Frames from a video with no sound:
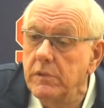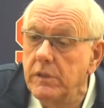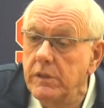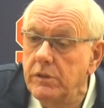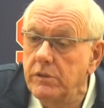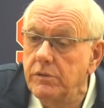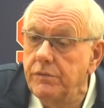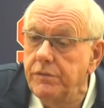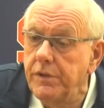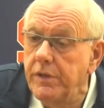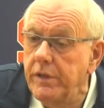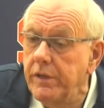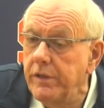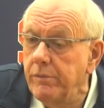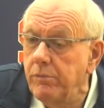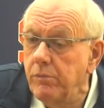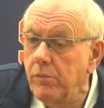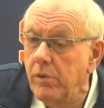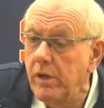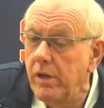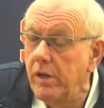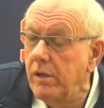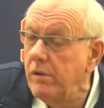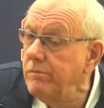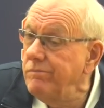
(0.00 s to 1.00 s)
he's fit in
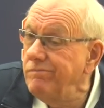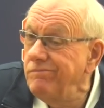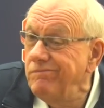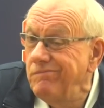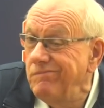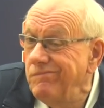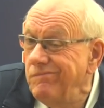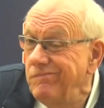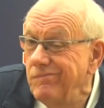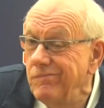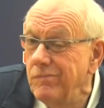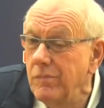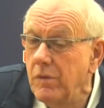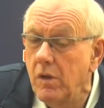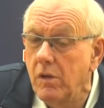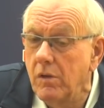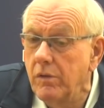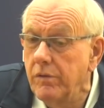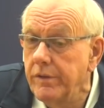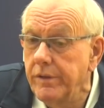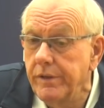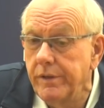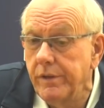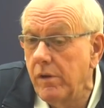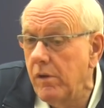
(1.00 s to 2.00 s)
well.
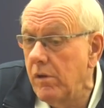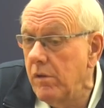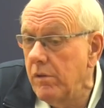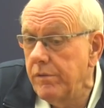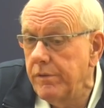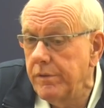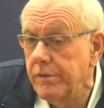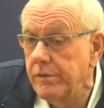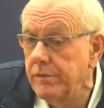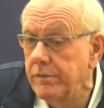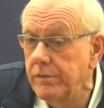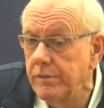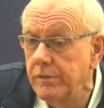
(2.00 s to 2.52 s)
All the